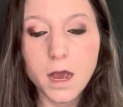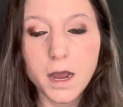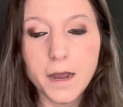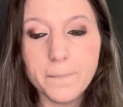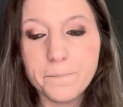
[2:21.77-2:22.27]

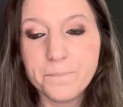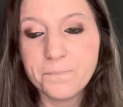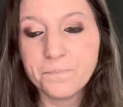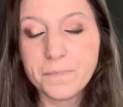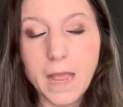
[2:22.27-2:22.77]
Um,
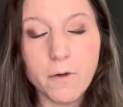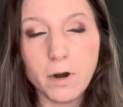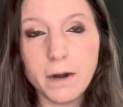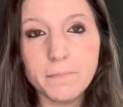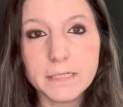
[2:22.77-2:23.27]
I
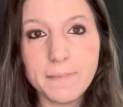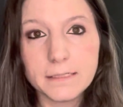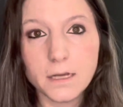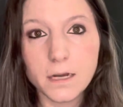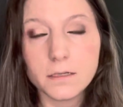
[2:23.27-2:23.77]
wear
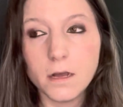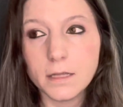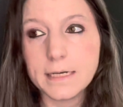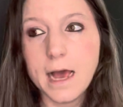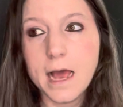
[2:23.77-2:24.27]
mismatched socks all
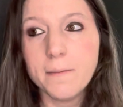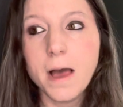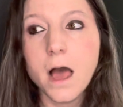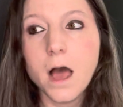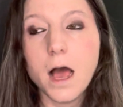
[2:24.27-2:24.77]
the time.
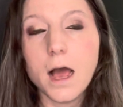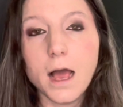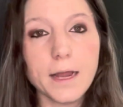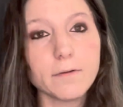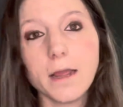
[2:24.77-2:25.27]

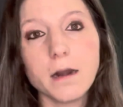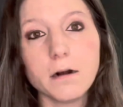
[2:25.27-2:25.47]
I don't care.